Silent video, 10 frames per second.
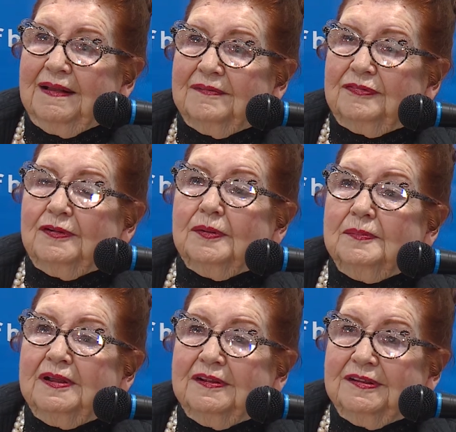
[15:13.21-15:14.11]
for $1
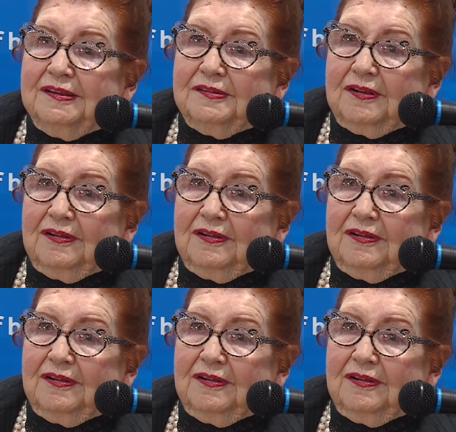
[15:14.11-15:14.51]
million.